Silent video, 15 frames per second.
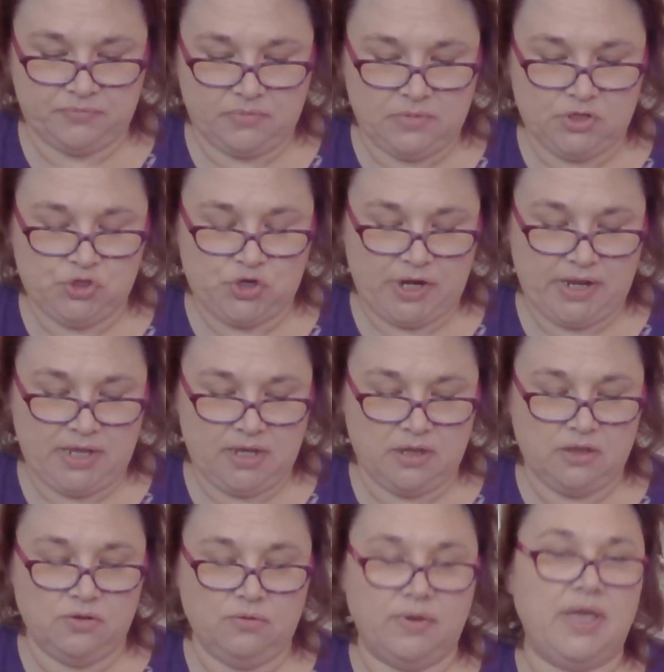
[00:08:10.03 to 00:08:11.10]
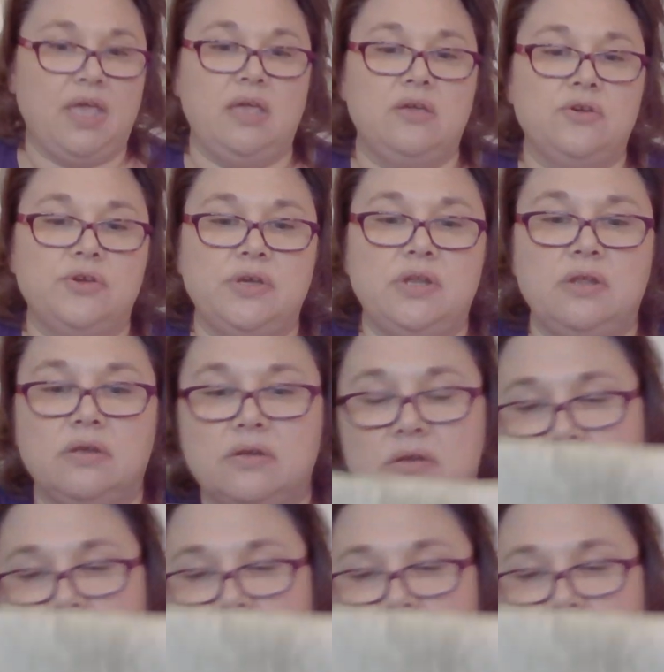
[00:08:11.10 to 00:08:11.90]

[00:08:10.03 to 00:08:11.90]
I'm going to try to get you a good,